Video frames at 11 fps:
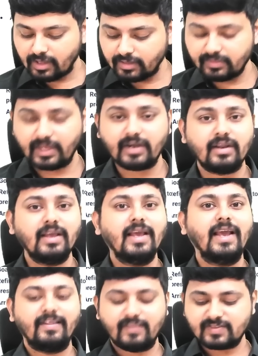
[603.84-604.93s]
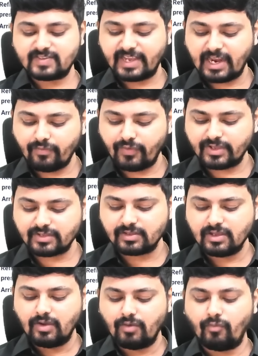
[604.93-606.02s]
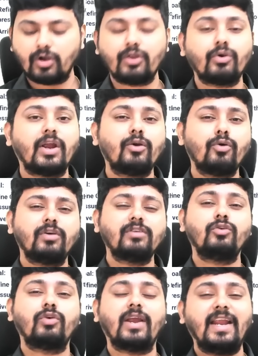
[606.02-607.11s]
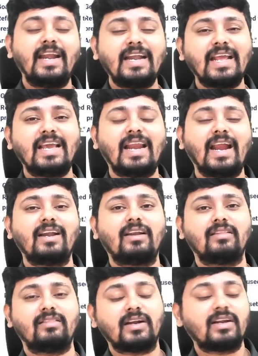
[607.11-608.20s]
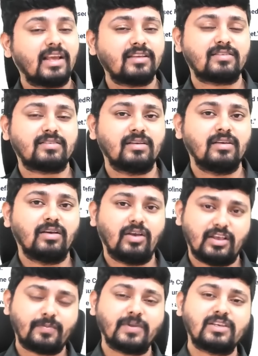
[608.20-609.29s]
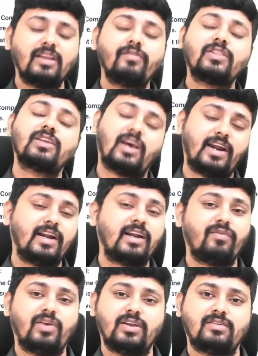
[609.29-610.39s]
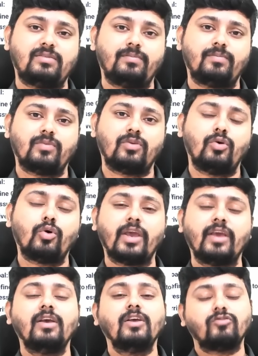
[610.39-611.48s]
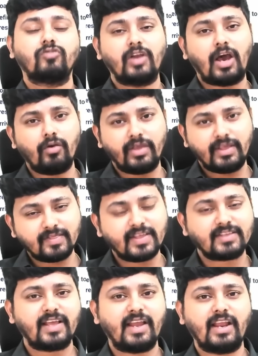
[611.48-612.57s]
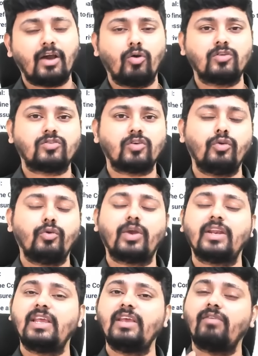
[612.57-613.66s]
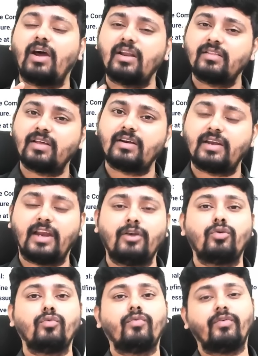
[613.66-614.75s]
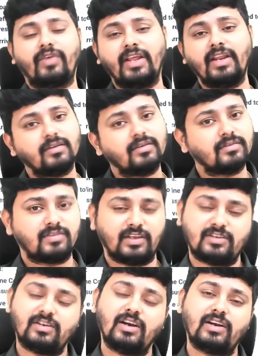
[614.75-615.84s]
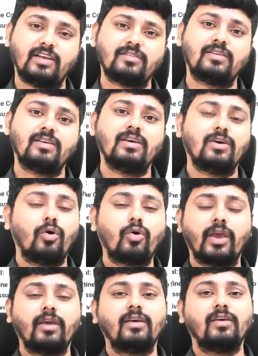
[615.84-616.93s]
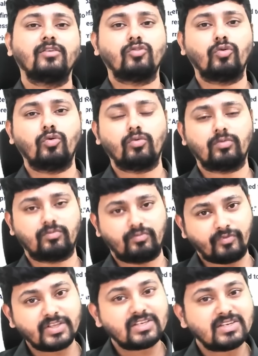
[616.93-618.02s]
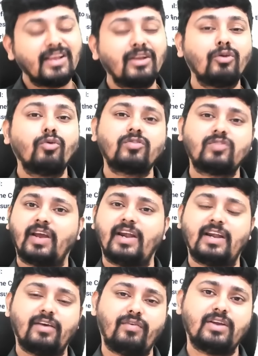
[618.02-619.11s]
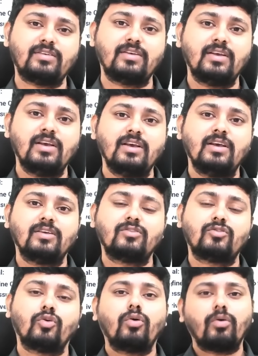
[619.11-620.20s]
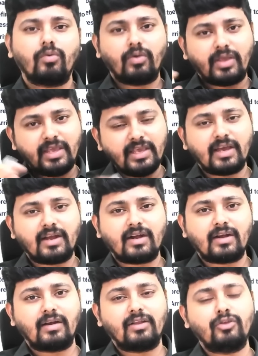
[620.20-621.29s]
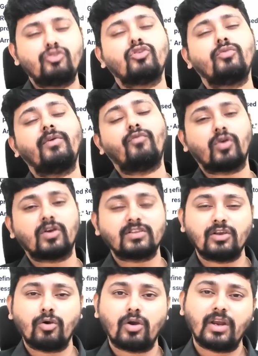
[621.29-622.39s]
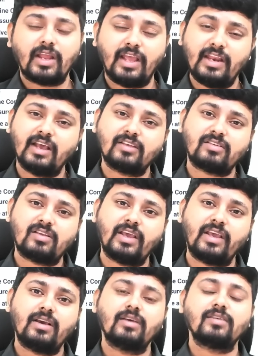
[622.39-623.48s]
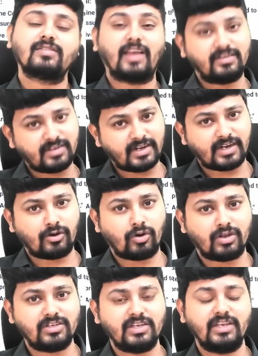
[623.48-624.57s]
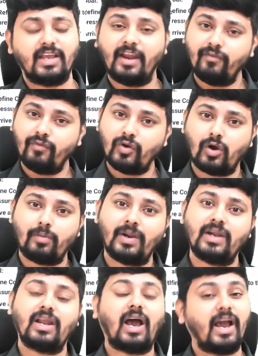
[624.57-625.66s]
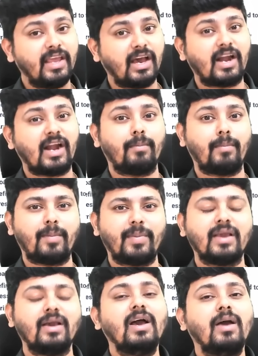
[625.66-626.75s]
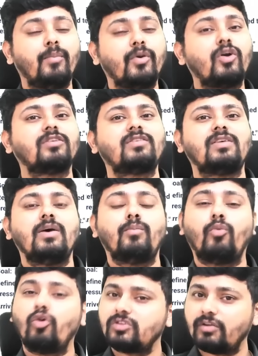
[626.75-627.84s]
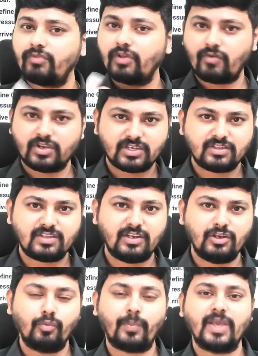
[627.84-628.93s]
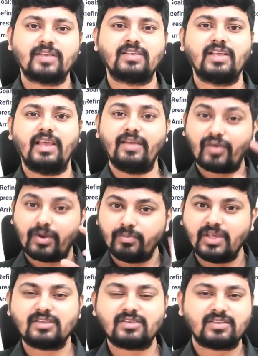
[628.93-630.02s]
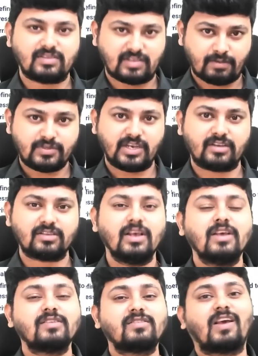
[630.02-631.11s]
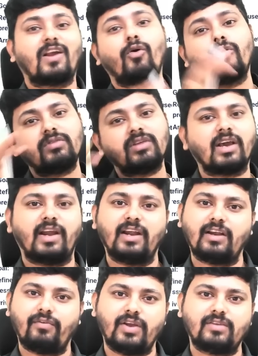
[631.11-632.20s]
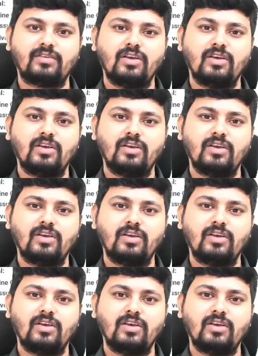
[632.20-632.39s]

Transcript: Then in the second phase, what you can do is you can integrate the tests, especially with current affairs. Okay, so now in this area also you can give another 10 to 15 sectional tests. Okay, so which includes current affairs. So here you should be focusing on areas like science and technology, environment, IR and mapping, because most of the questions in UPSC from these subjects surround the current affairs.